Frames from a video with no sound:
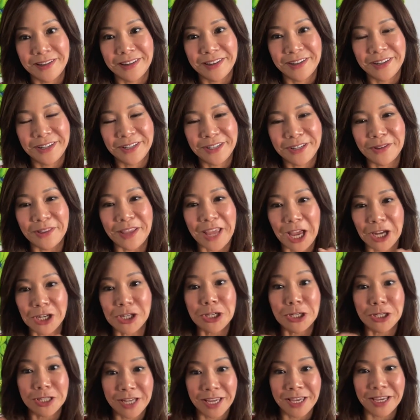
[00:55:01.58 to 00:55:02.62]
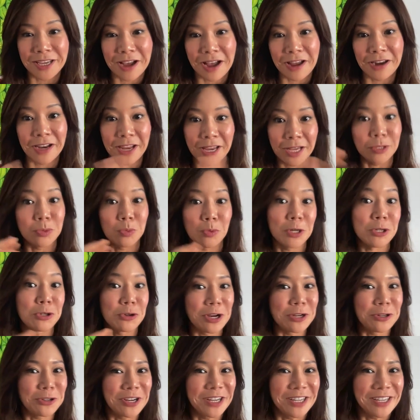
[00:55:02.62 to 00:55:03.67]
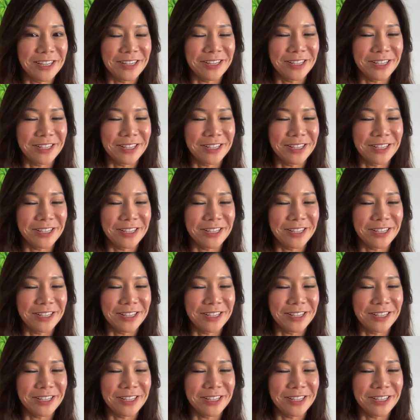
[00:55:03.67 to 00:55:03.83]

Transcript: Mm-hmm. So they mm. actually take kanna as one dry drink.